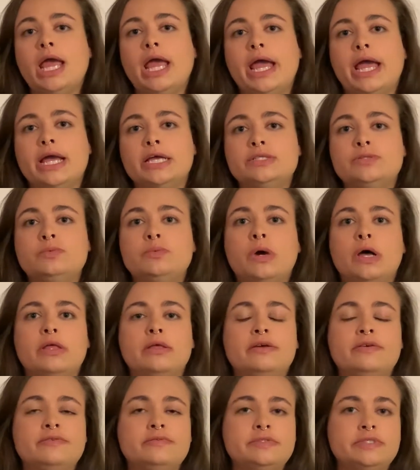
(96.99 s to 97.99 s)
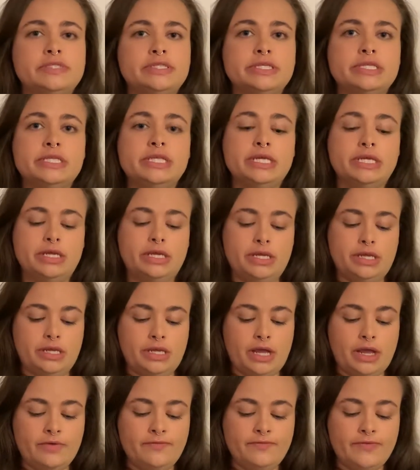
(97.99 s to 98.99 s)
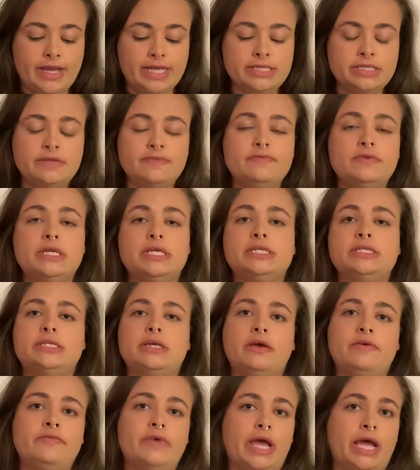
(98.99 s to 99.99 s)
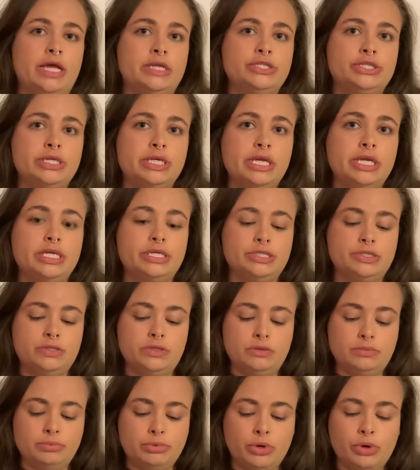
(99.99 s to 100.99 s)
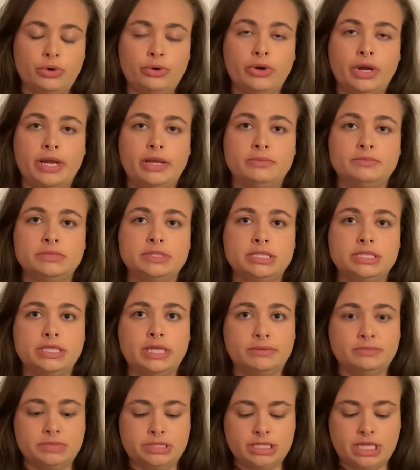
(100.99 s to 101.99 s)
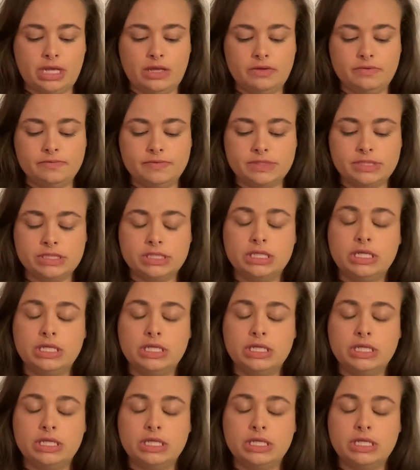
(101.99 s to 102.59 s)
as well as the effectiveness of educational programs themselves.